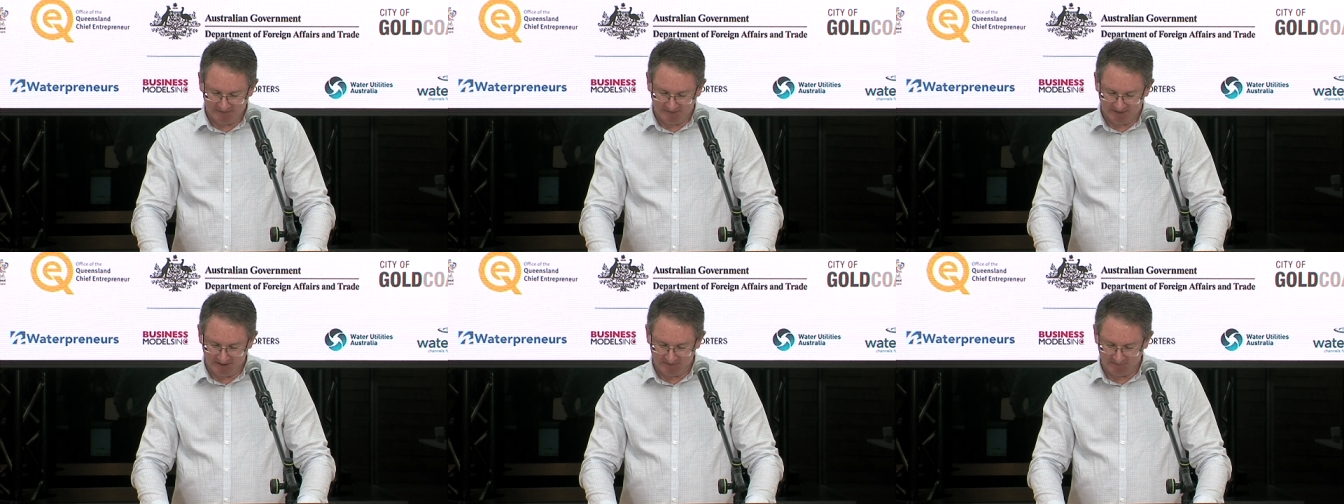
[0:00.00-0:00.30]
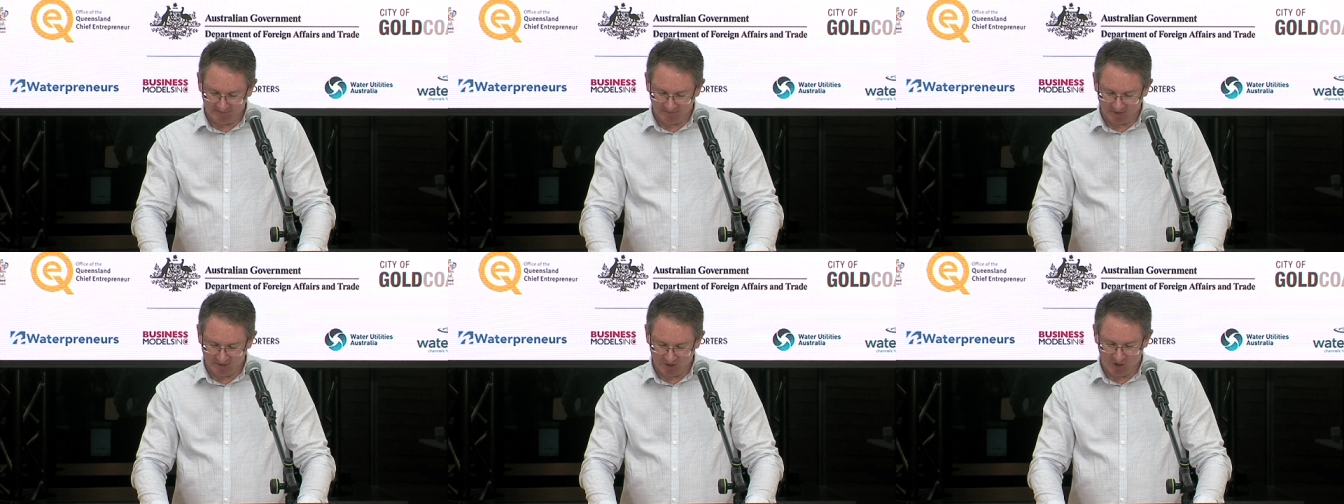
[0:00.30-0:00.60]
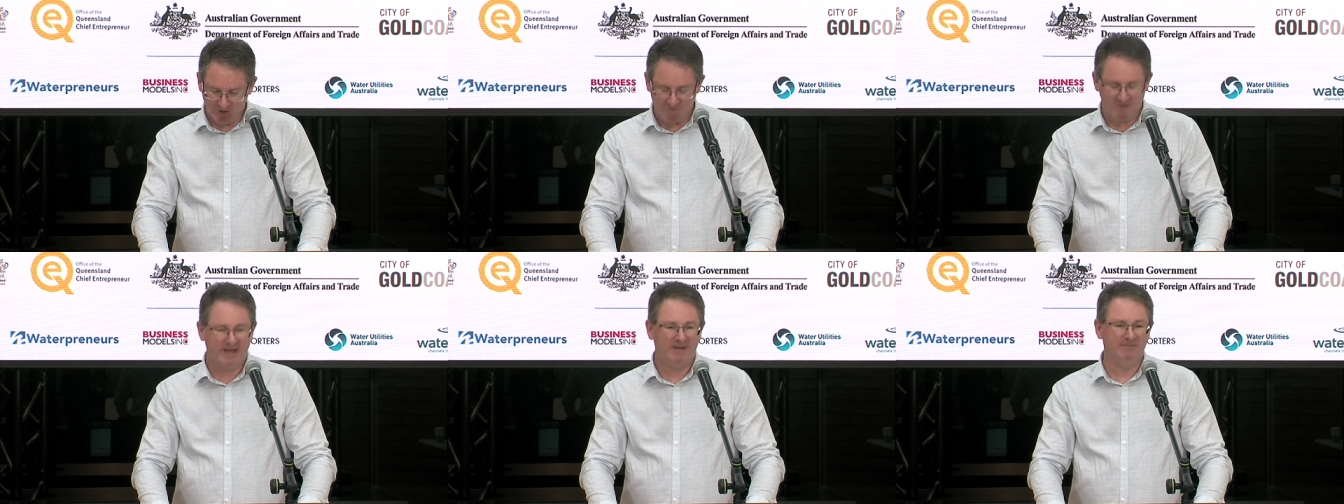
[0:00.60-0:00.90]
Philip
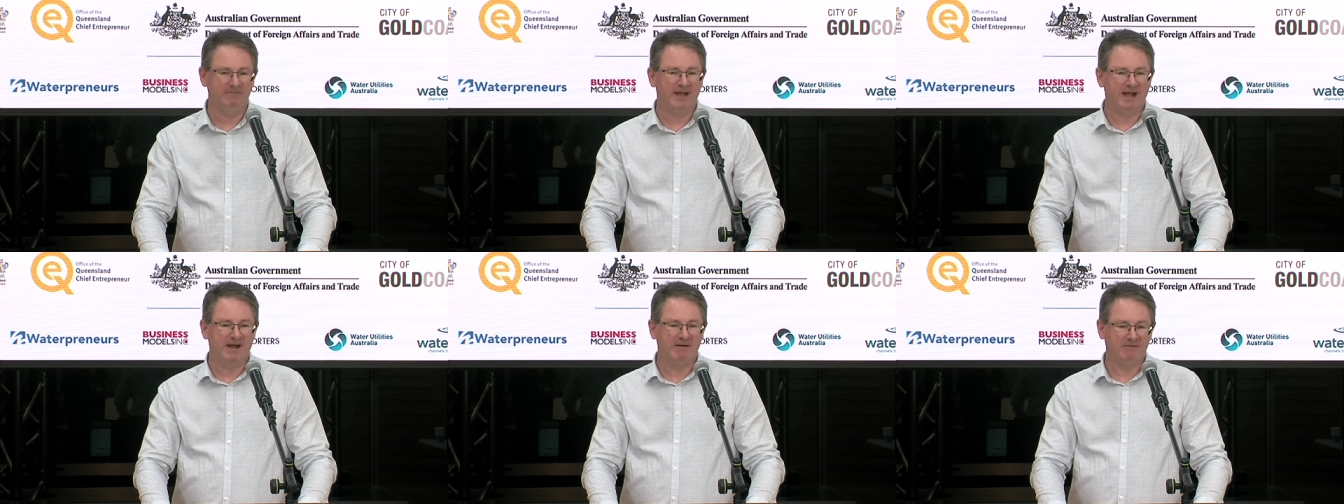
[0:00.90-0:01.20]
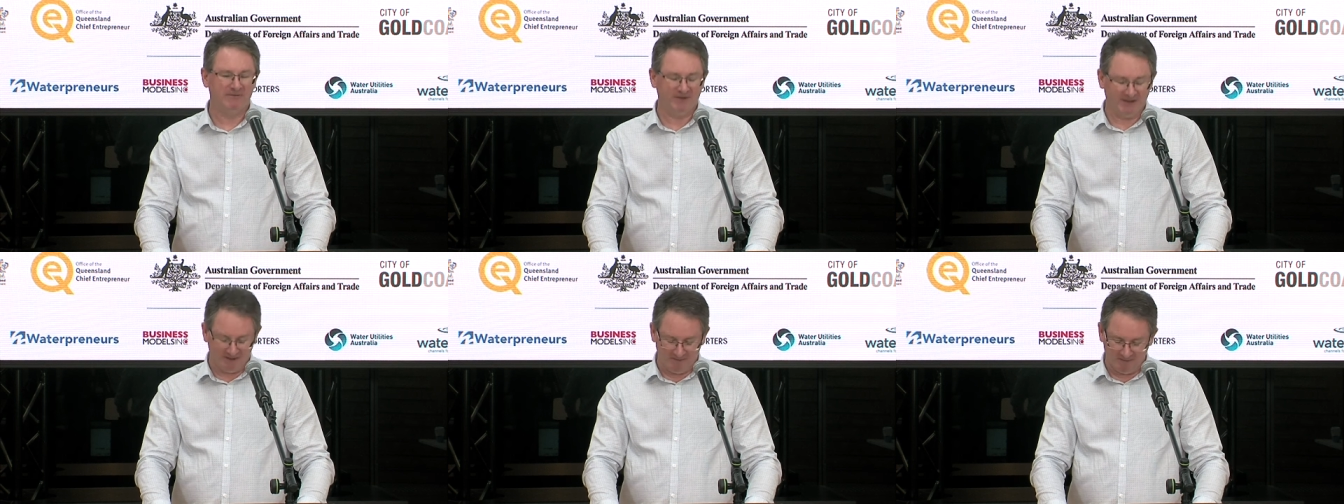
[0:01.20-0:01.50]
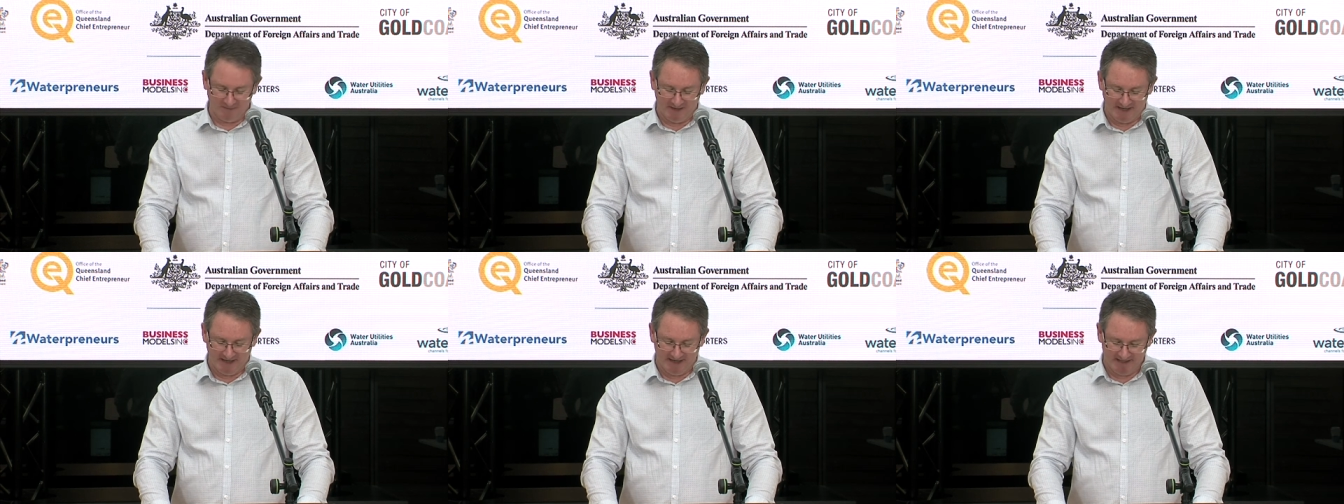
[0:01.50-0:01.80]
Cormie. Now,
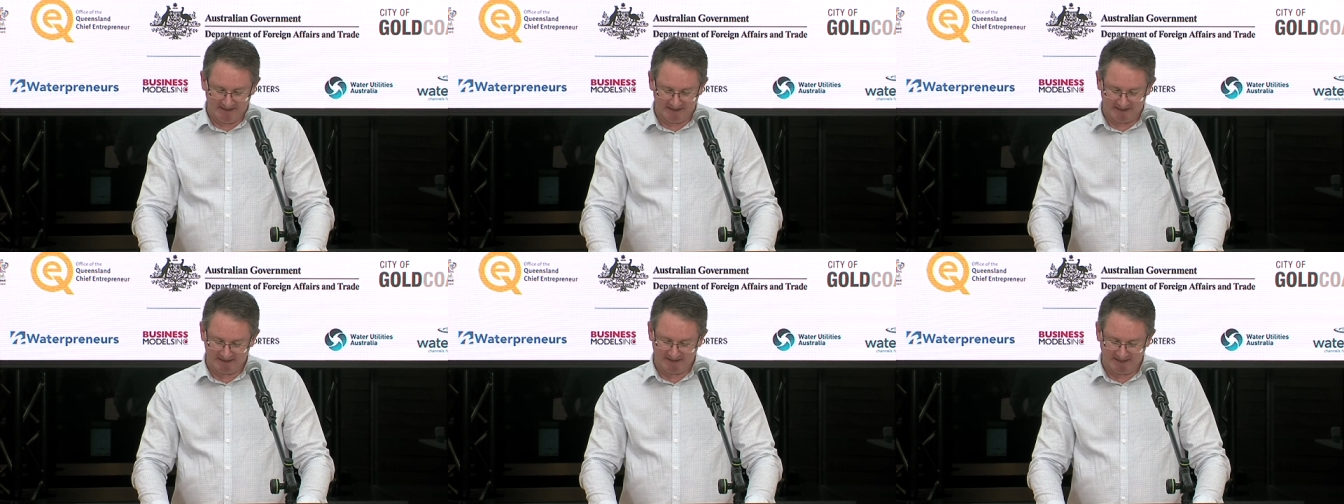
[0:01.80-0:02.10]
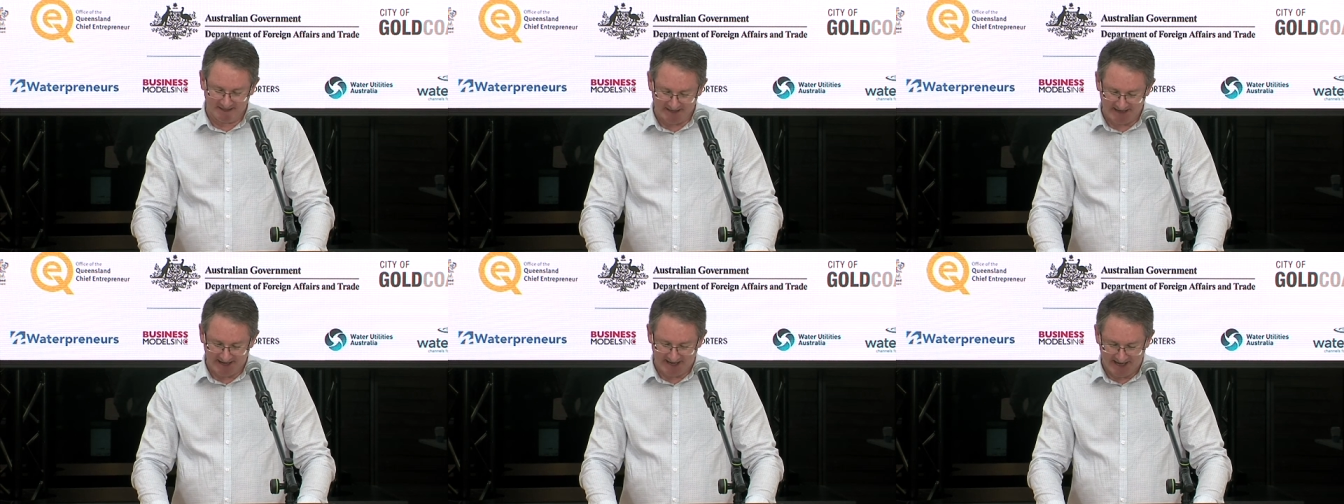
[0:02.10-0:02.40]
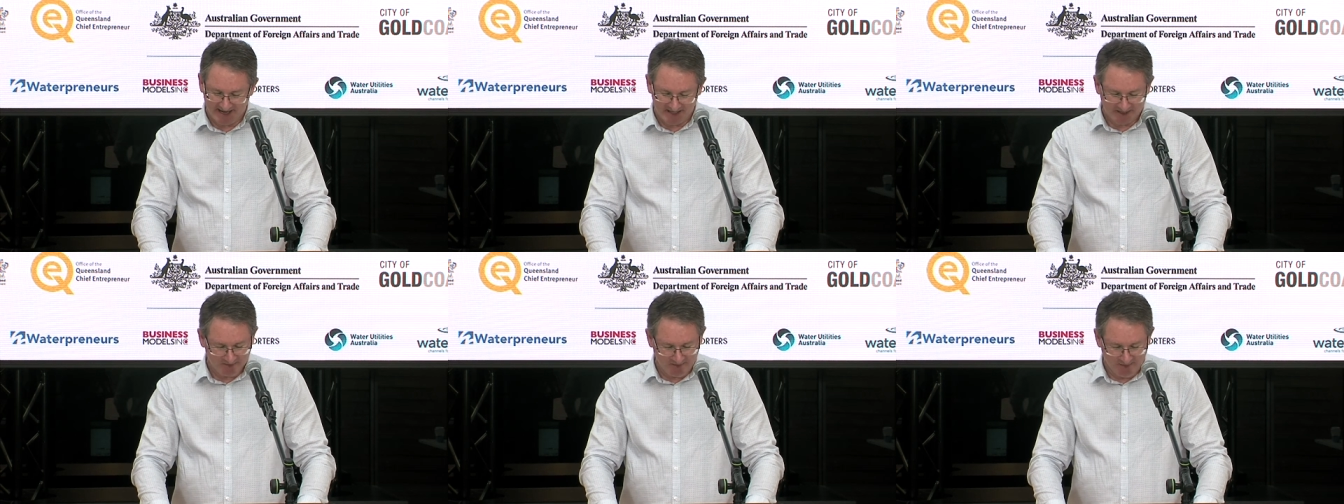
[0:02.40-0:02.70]
Philip is an
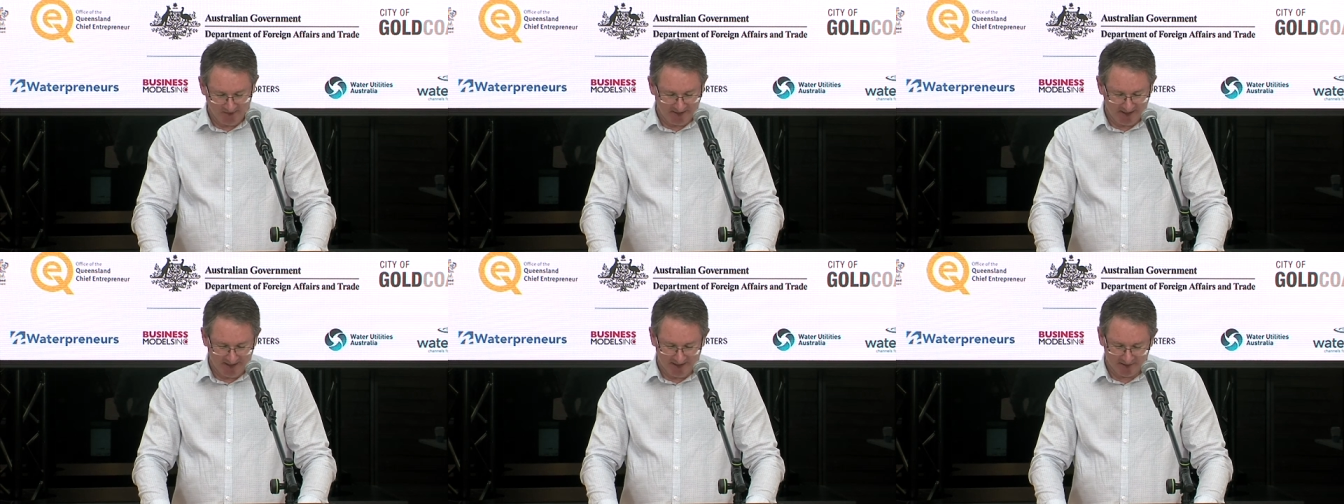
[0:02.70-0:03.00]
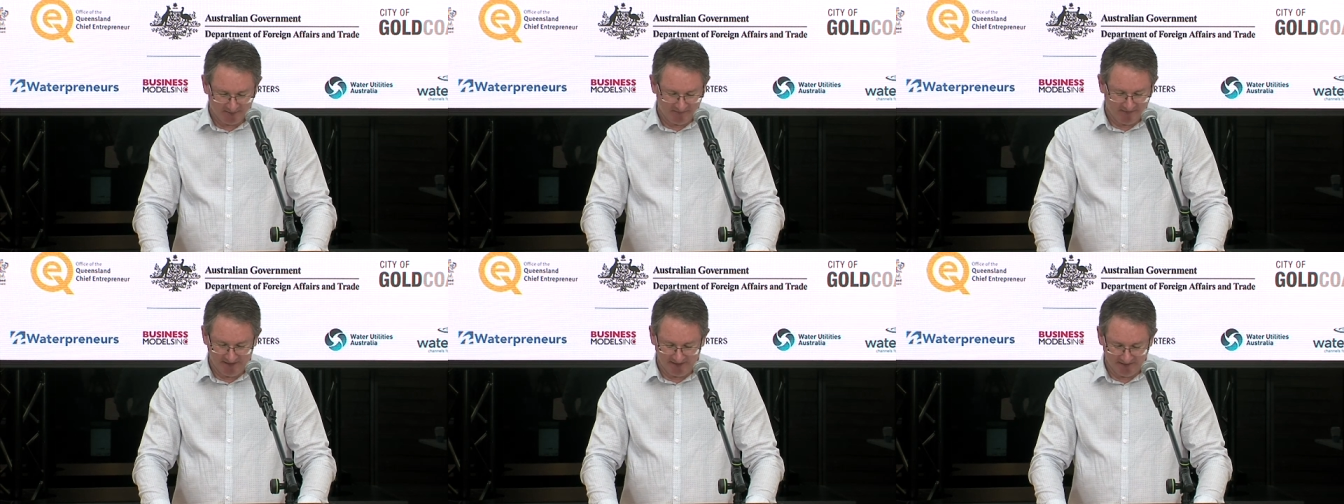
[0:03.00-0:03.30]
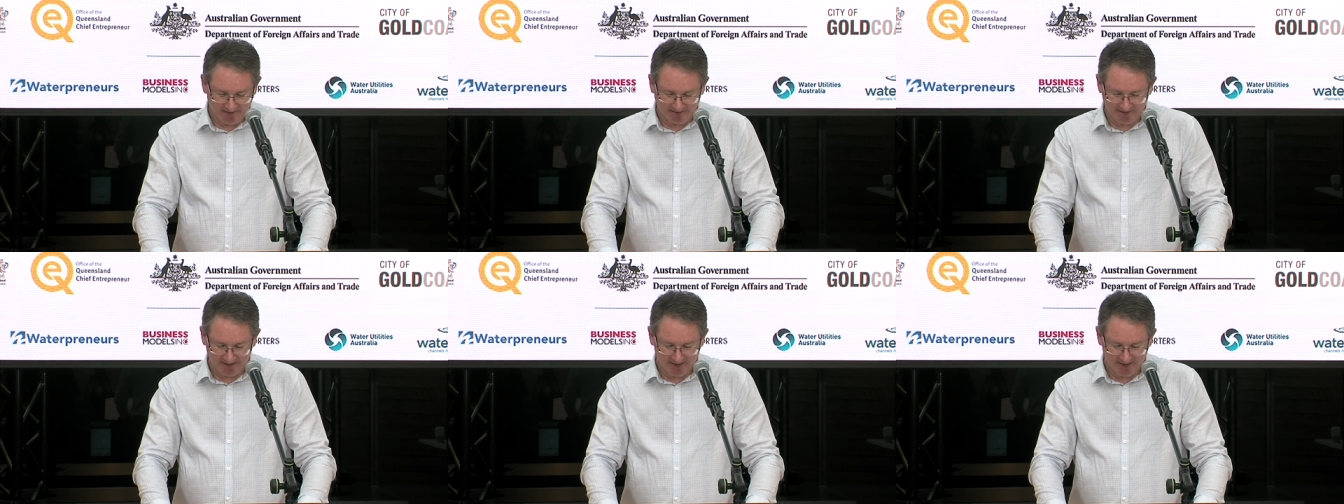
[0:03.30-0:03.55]
expert in his field.